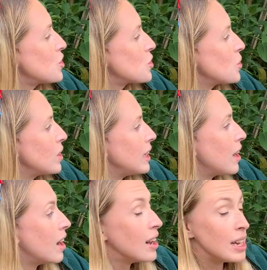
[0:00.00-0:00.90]
surely
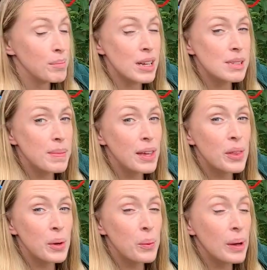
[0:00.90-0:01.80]
I must be the
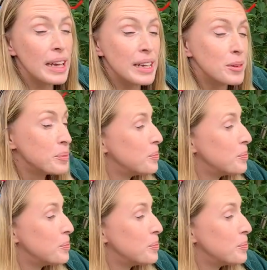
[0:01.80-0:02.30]
queen.